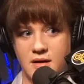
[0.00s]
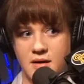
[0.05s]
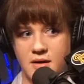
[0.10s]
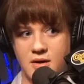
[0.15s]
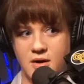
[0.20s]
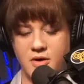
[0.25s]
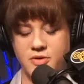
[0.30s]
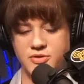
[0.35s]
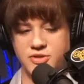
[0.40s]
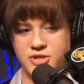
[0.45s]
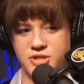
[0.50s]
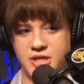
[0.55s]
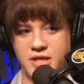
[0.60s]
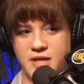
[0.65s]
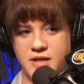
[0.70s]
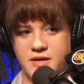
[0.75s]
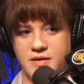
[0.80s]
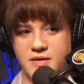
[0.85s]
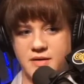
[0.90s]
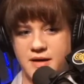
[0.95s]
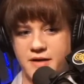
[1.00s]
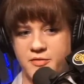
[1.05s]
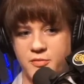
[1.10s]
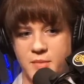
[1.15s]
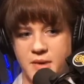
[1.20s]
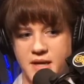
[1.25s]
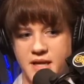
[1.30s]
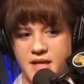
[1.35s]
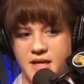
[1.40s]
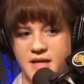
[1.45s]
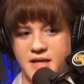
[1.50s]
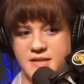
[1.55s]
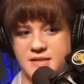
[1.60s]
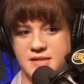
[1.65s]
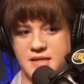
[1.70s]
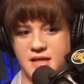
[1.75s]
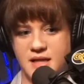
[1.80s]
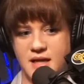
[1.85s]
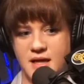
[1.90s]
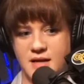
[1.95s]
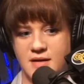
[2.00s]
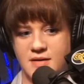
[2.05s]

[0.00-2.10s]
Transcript: oh shit, never mind, I can't say that.